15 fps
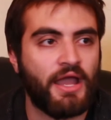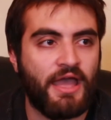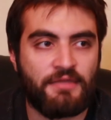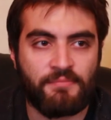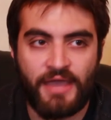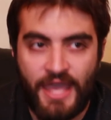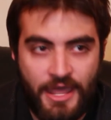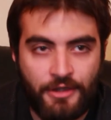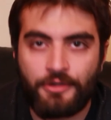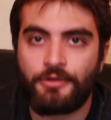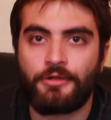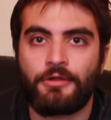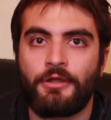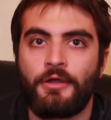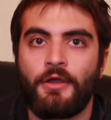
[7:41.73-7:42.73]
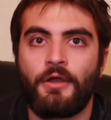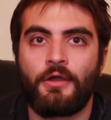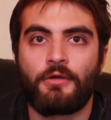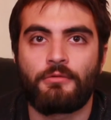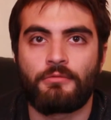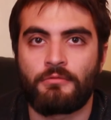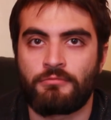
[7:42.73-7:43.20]
I had my editor
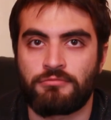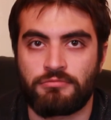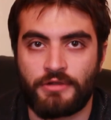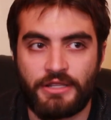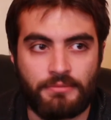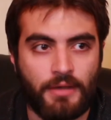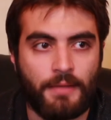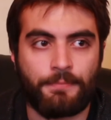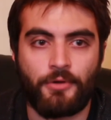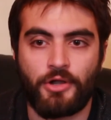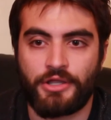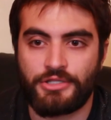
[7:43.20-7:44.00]
read my book,